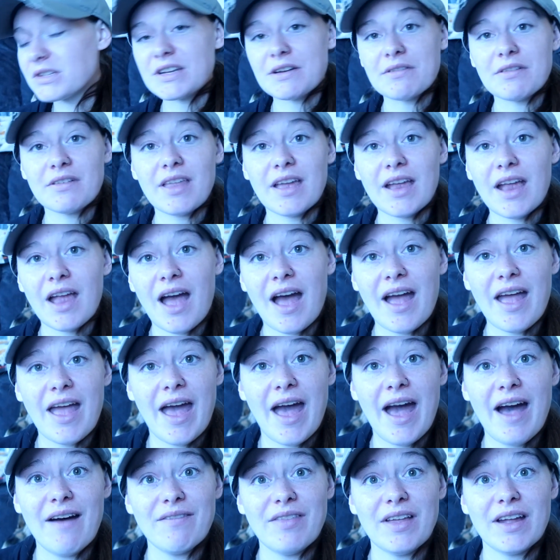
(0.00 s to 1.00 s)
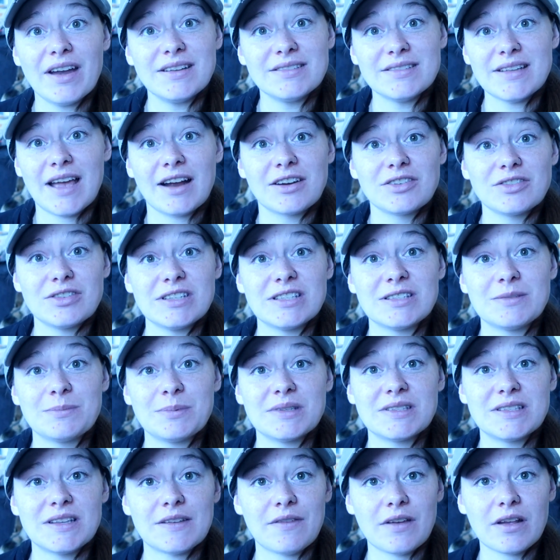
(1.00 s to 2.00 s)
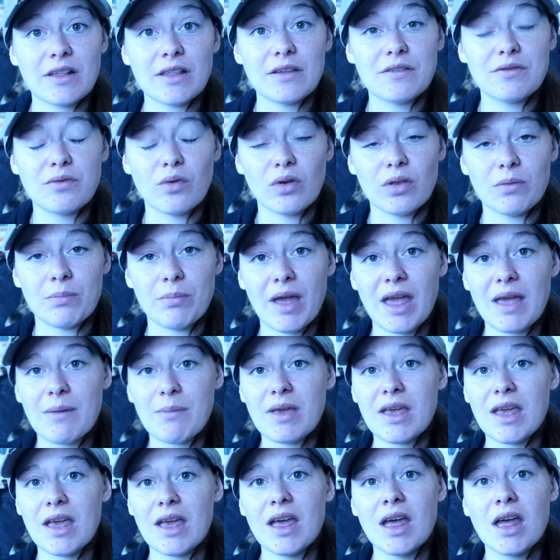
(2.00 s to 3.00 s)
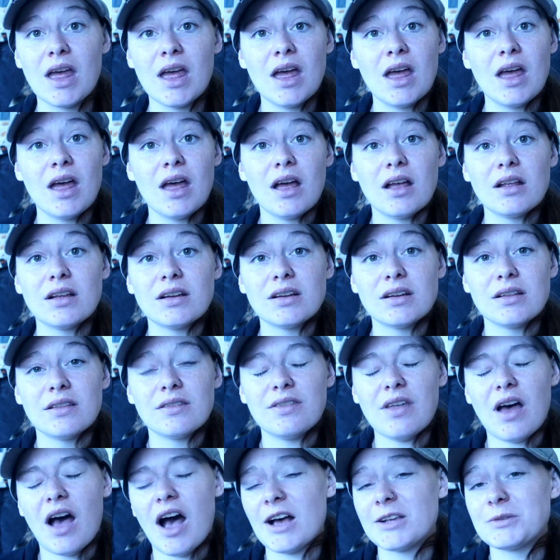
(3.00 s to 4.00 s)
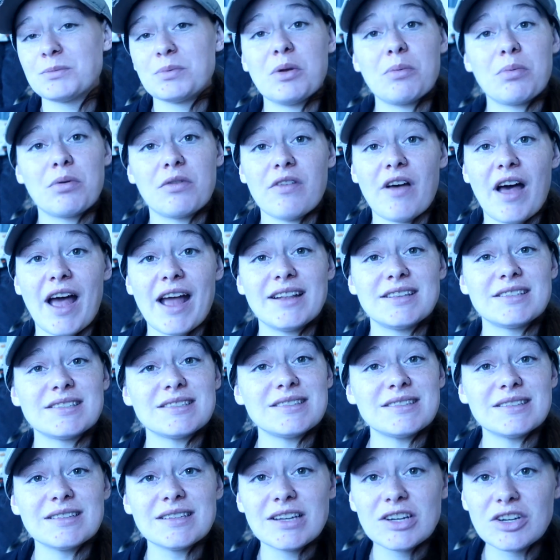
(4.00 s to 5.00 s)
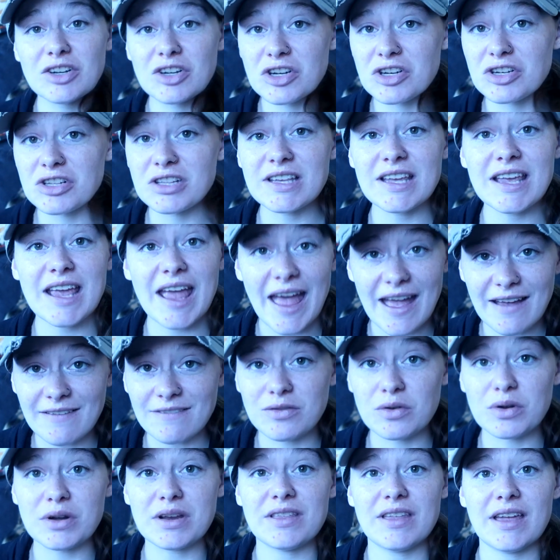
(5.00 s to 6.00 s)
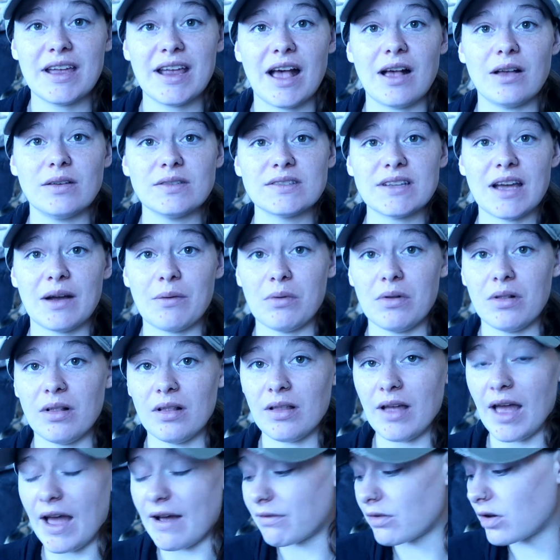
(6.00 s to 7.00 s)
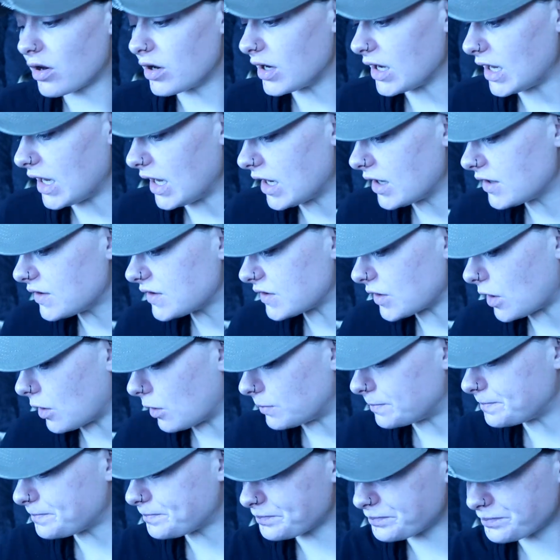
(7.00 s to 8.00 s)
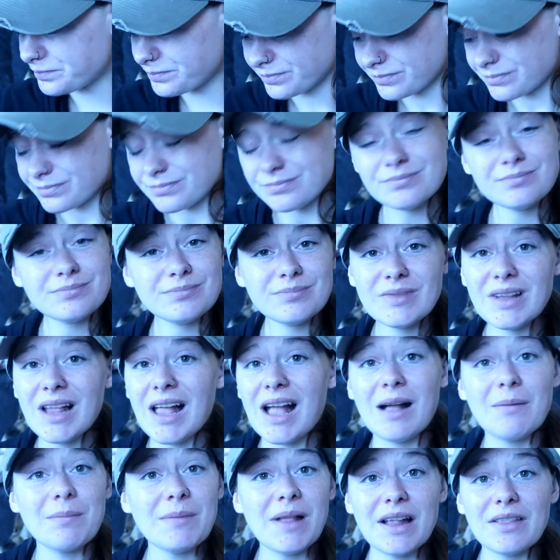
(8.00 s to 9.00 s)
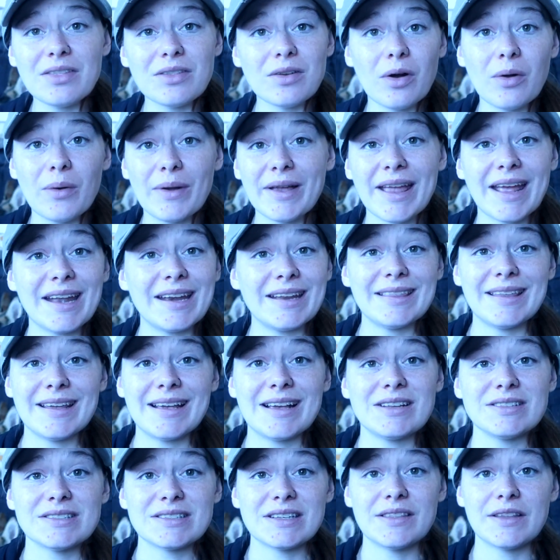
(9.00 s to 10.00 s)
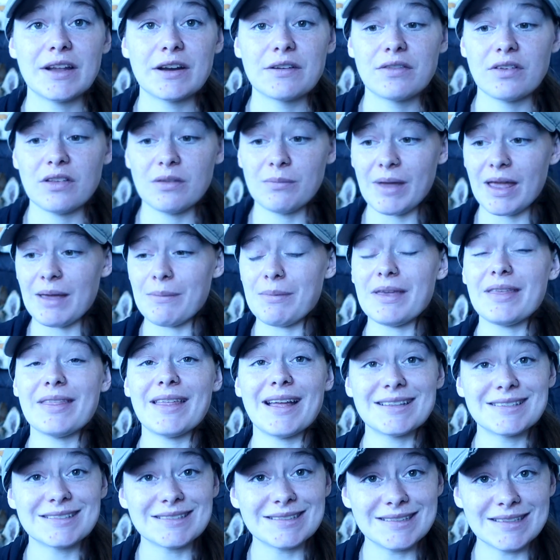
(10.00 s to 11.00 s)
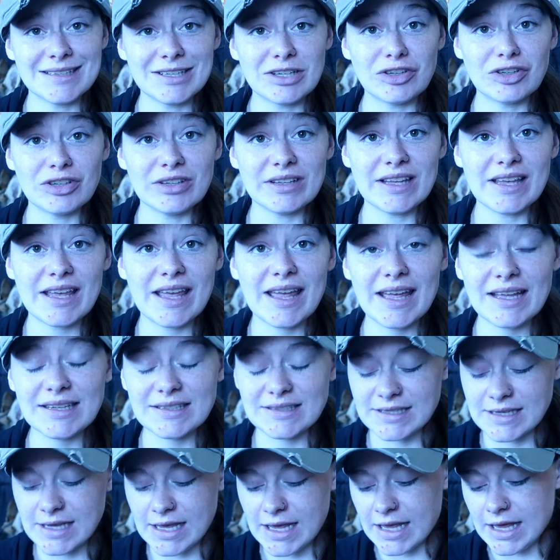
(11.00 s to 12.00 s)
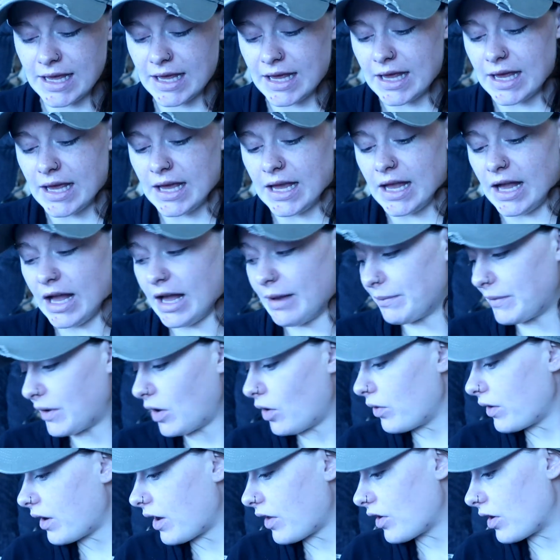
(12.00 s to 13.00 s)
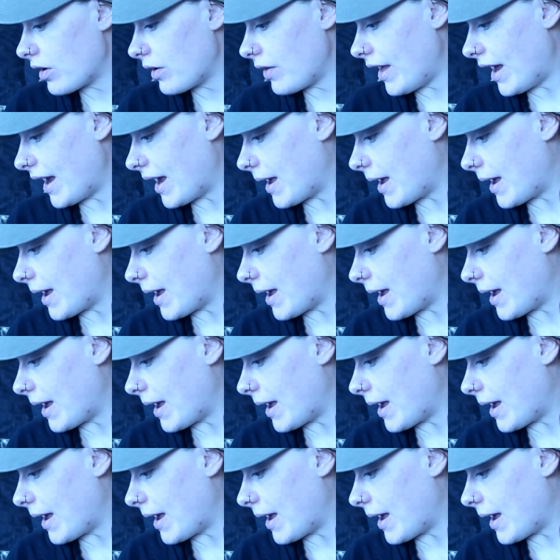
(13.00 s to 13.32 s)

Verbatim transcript: much everything I have that is actually specifically for the baby. The hospital provides literally everything else I will ever need. So I'm not throwing anything else in there for the baby. That's literally it. Um, the only other